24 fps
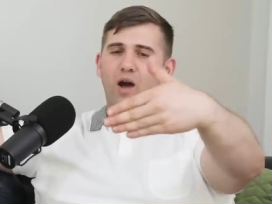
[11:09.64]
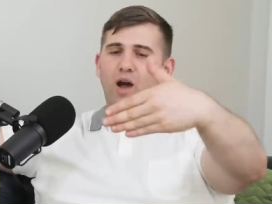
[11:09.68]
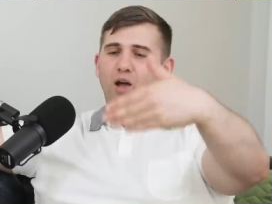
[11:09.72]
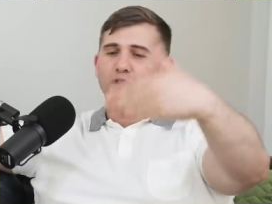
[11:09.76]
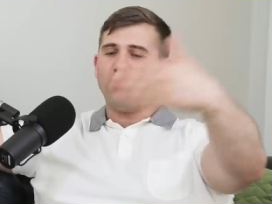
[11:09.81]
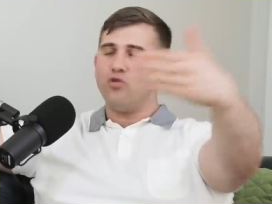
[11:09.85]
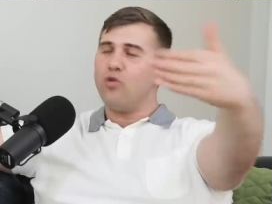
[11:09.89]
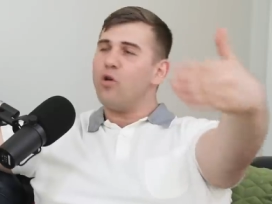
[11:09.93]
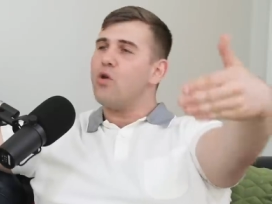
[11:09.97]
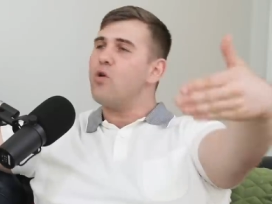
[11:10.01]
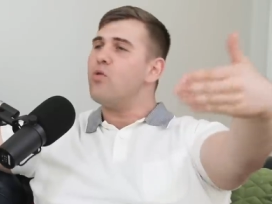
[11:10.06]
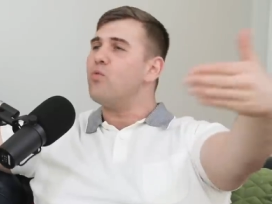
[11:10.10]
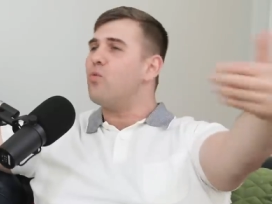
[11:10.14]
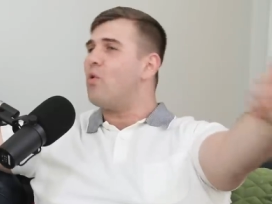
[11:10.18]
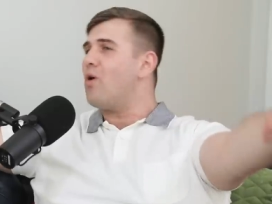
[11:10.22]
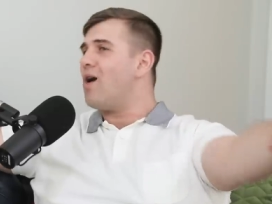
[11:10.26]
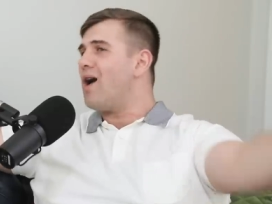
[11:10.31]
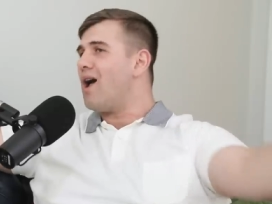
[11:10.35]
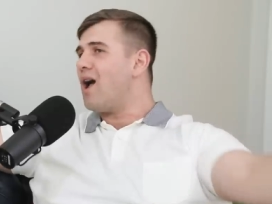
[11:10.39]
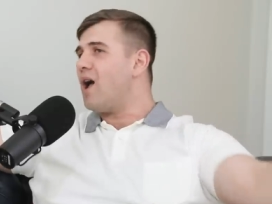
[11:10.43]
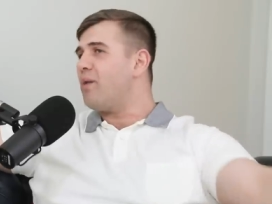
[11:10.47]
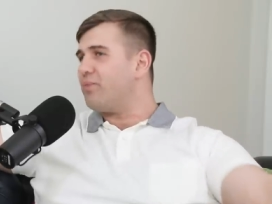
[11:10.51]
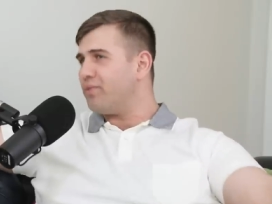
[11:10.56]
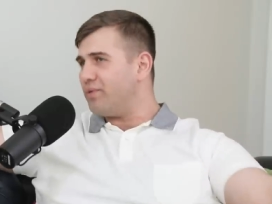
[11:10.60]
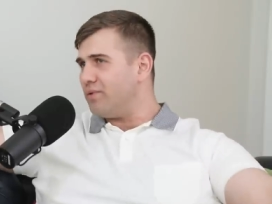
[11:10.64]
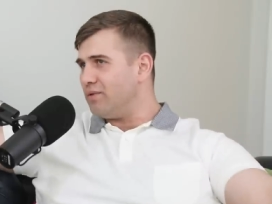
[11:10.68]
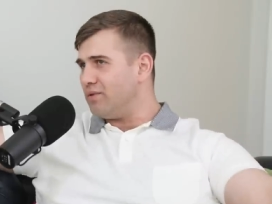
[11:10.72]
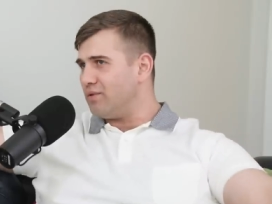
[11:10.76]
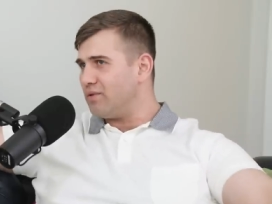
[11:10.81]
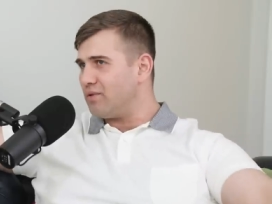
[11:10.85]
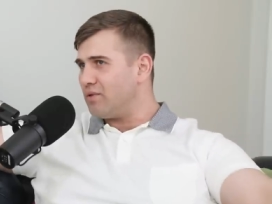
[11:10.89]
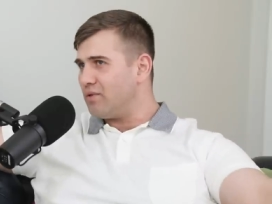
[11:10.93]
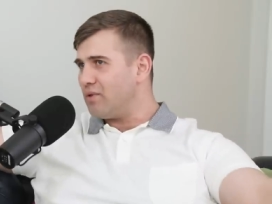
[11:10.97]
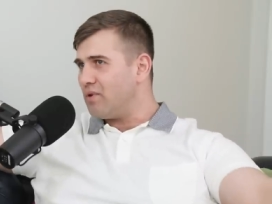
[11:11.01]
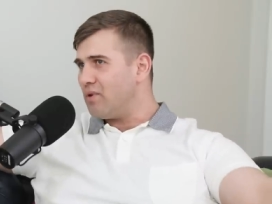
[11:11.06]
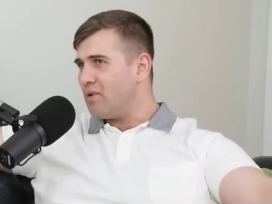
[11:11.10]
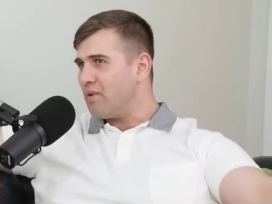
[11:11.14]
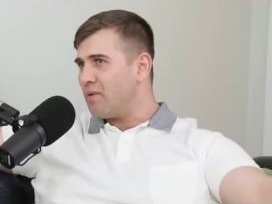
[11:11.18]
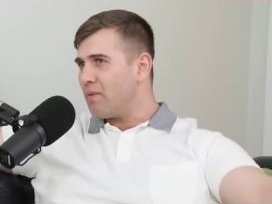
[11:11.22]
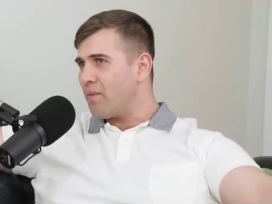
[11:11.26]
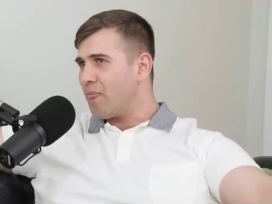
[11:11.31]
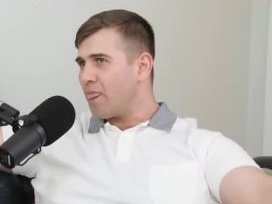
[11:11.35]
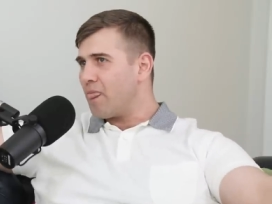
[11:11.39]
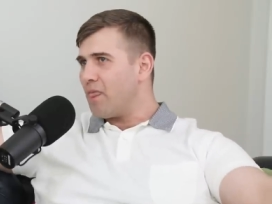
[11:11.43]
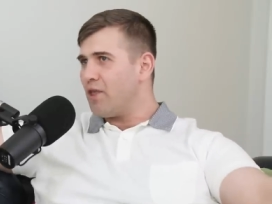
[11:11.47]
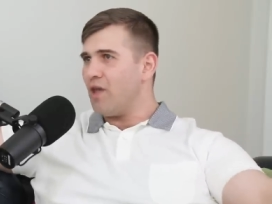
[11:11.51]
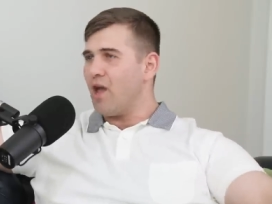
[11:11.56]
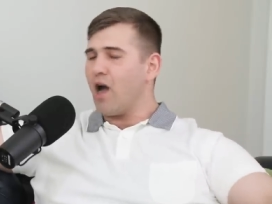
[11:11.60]
I know what happened.
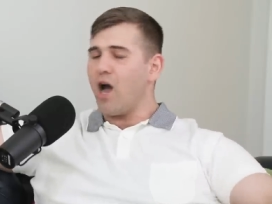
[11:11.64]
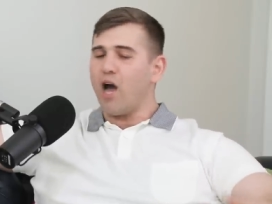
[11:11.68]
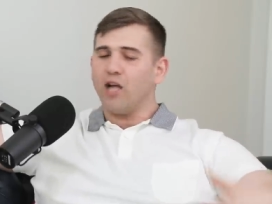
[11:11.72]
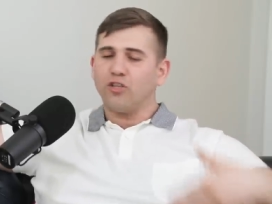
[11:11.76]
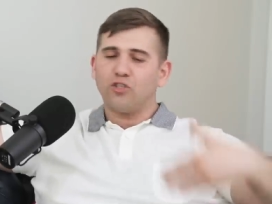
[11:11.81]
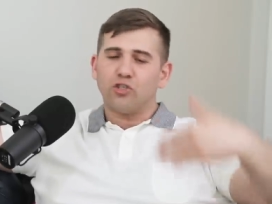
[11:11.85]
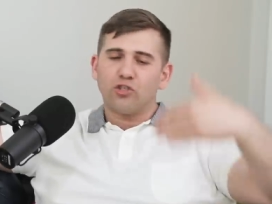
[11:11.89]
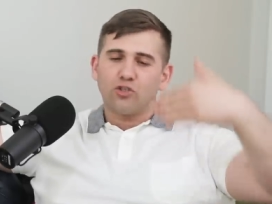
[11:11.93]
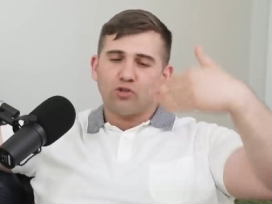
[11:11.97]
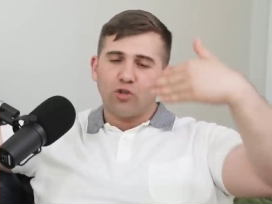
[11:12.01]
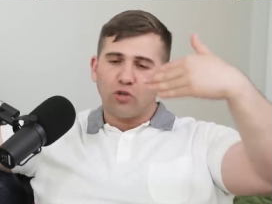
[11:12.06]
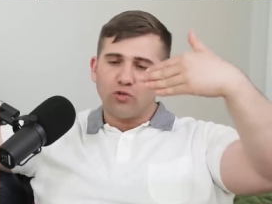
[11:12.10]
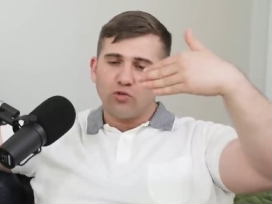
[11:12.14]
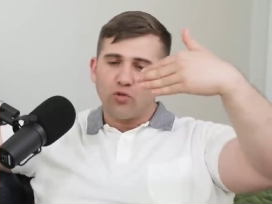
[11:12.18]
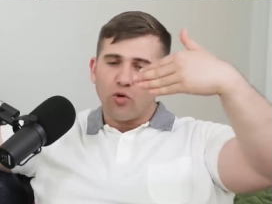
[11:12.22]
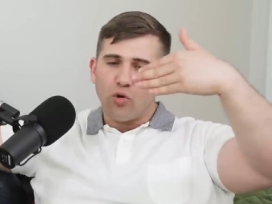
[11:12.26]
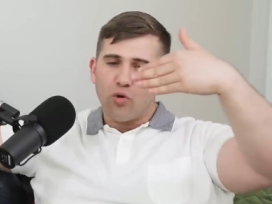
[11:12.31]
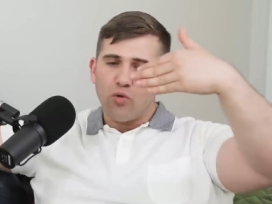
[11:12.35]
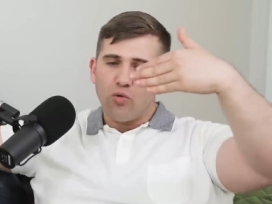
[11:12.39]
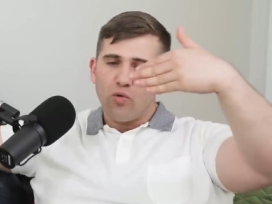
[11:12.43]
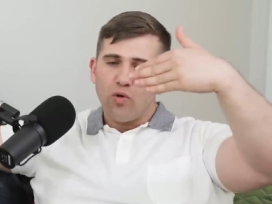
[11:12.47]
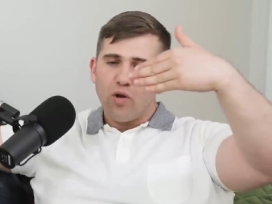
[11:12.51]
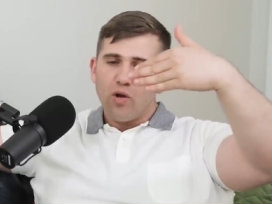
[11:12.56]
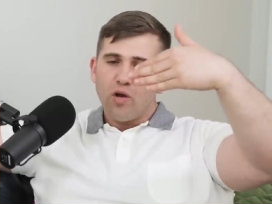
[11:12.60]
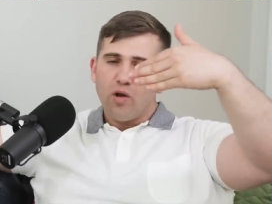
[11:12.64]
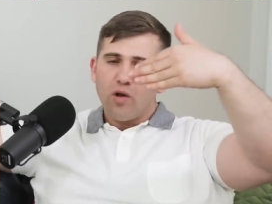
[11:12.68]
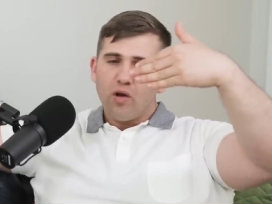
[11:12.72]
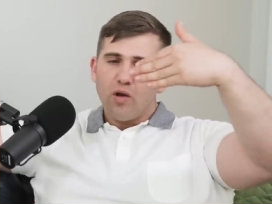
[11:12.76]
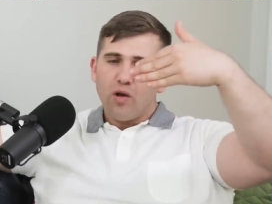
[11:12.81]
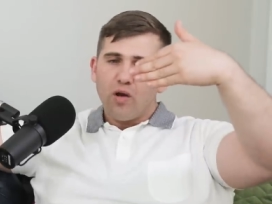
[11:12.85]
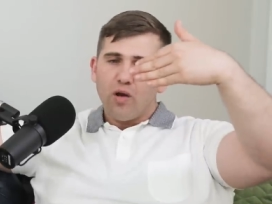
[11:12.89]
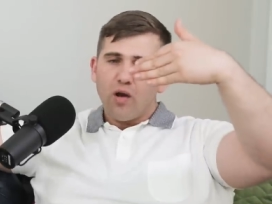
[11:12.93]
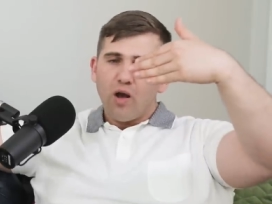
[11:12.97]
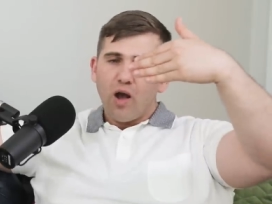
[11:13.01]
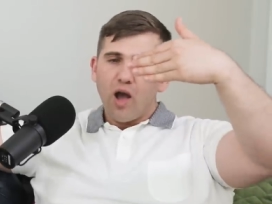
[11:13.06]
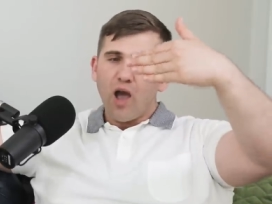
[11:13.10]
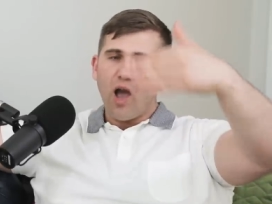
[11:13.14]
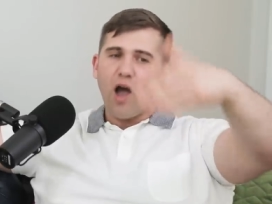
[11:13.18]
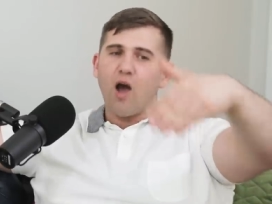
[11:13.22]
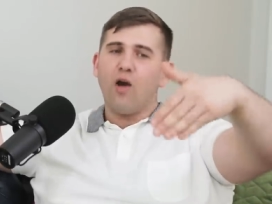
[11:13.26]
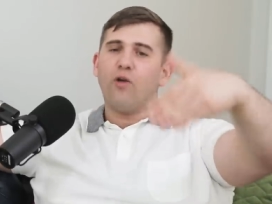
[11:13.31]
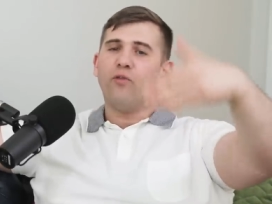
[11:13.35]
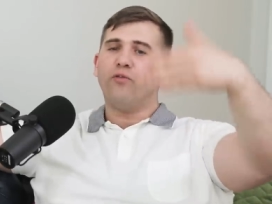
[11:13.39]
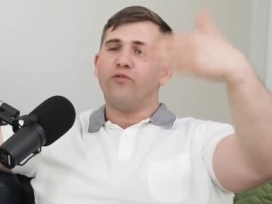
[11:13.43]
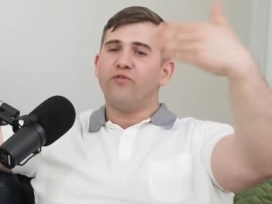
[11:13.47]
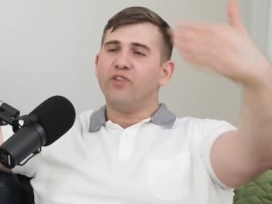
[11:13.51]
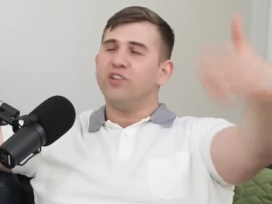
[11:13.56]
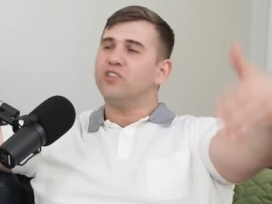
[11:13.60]
Yeah, I just don't know
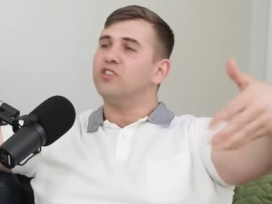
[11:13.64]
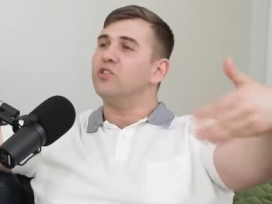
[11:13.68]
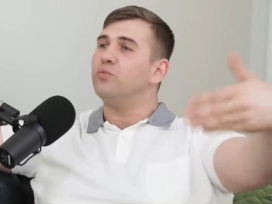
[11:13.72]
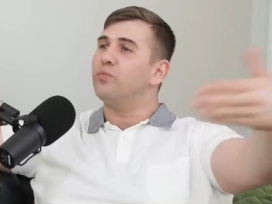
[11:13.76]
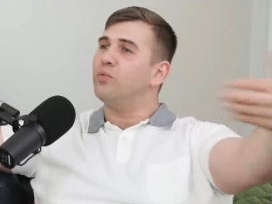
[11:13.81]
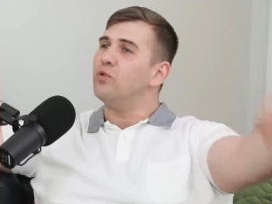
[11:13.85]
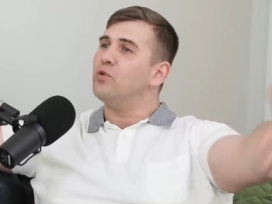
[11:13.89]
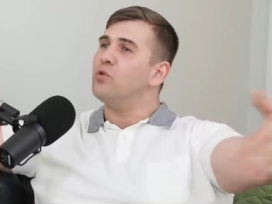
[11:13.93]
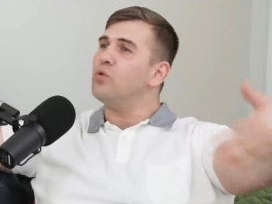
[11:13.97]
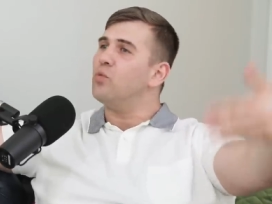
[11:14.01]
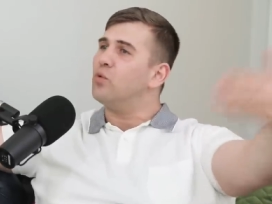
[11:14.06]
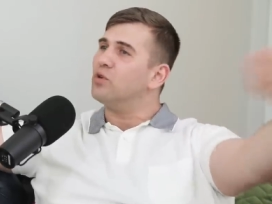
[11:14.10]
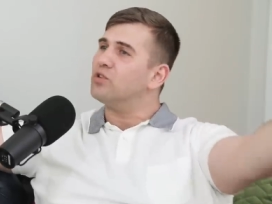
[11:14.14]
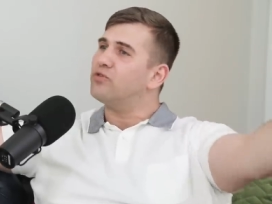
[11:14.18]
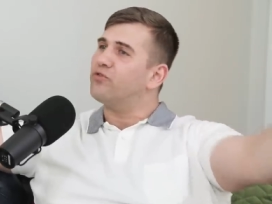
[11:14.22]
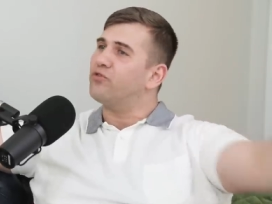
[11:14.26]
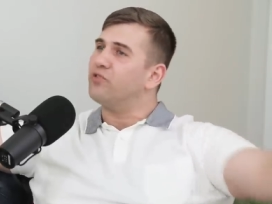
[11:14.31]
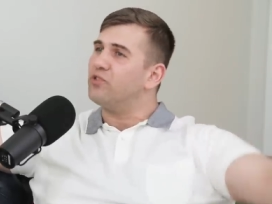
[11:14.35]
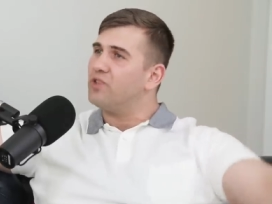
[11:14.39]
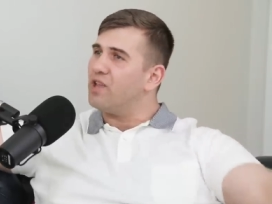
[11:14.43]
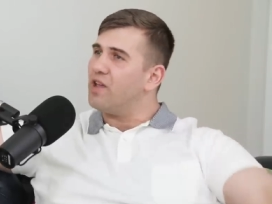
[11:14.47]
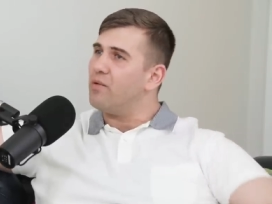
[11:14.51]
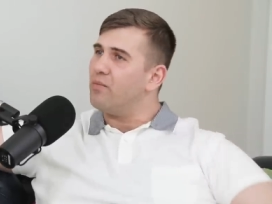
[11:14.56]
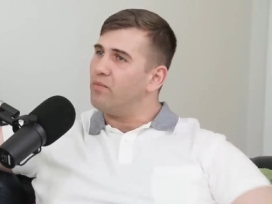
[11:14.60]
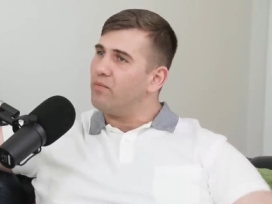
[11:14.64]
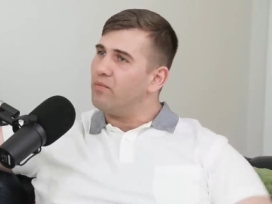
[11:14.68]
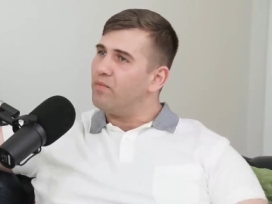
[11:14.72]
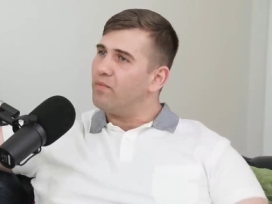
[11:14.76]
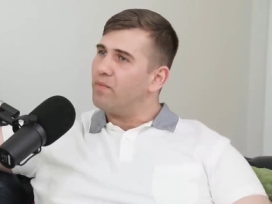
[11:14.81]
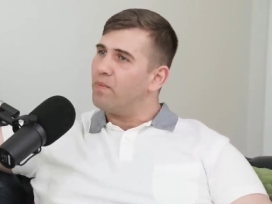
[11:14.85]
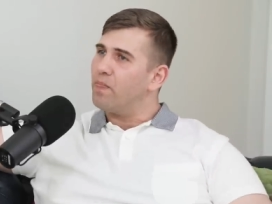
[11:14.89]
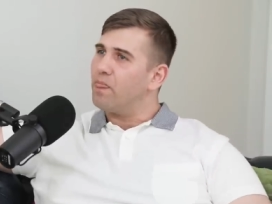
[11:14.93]
how visible it was for them.